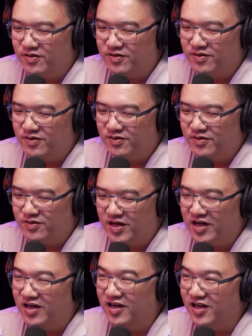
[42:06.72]
or
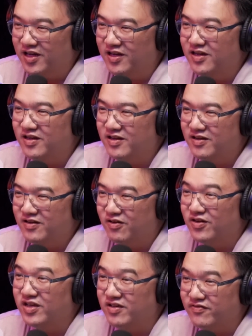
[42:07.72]
ugly
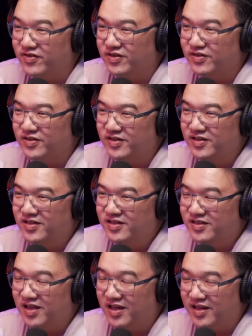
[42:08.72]
or evil,
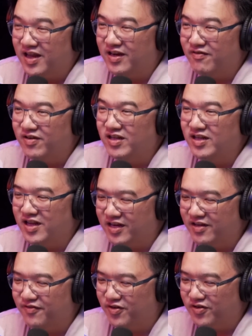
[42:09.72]
like really
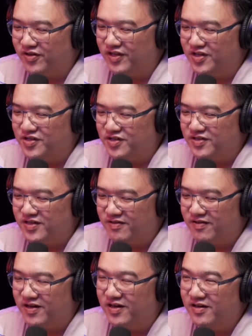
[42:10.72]
negative connotations,
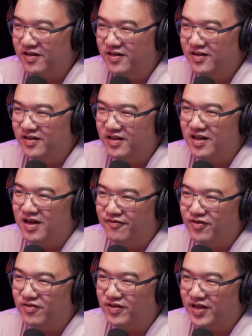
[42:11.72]
right? Then I
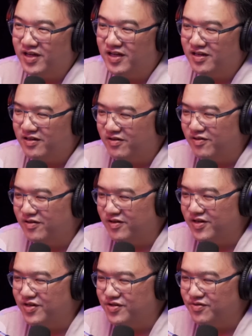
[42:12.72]
feel okay,
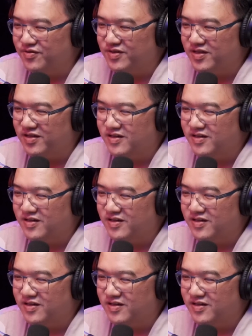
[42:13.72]
got issues,